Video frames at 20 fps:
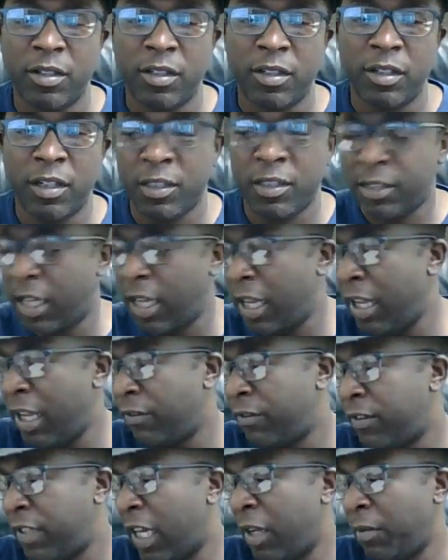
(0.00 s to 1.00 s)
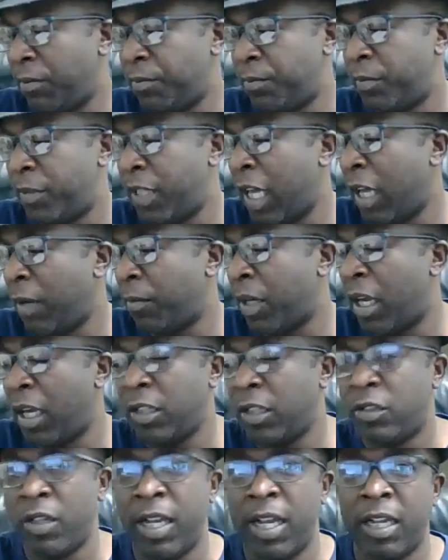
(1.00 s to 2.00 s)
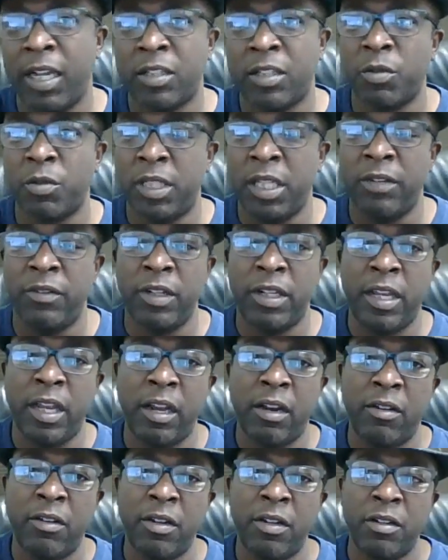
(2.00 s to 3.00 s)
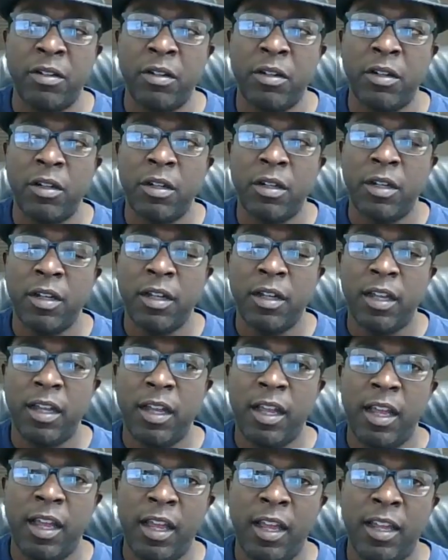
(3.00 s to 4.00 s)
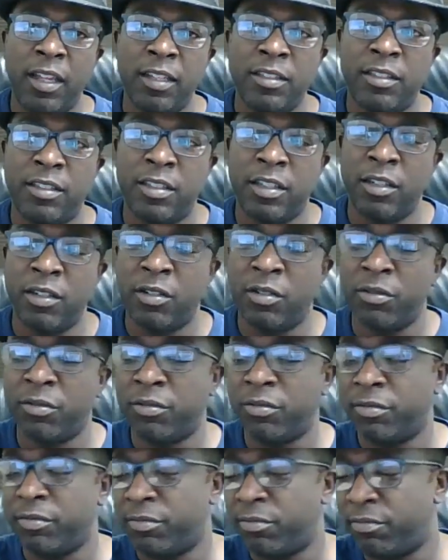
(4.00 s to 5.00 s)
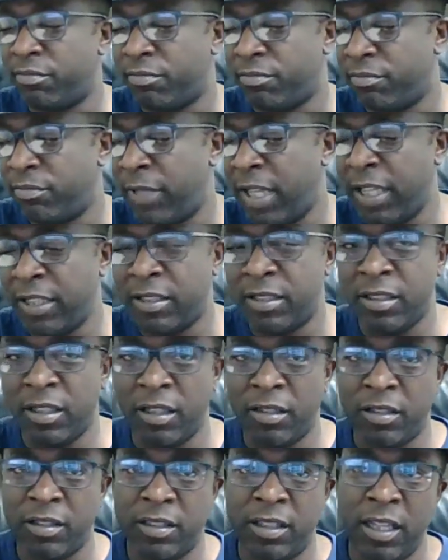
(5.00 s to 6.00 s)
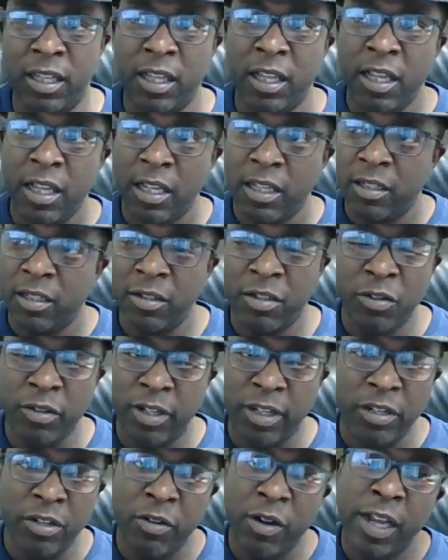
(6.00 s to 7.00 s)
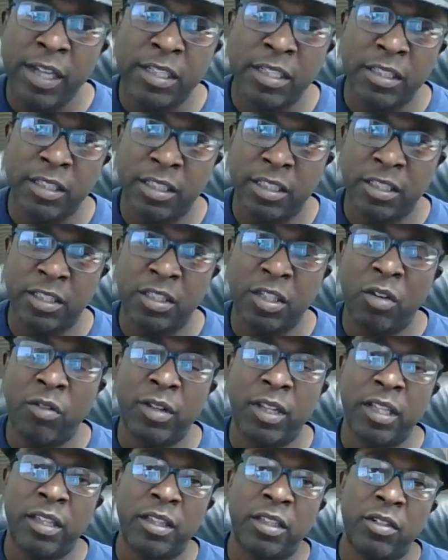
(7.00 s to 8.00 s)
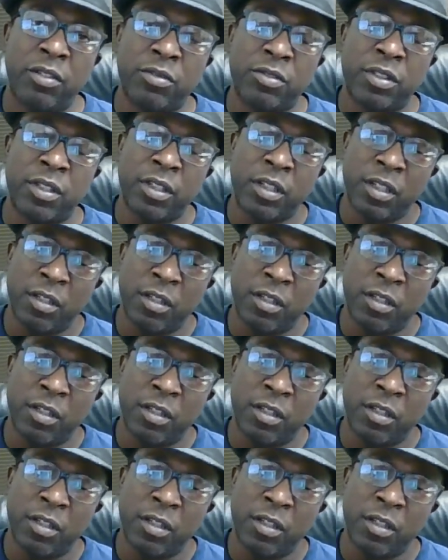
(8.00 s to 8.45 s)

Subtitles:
because I have top contracts with every carrier, and so that's another that new agents just don't get those.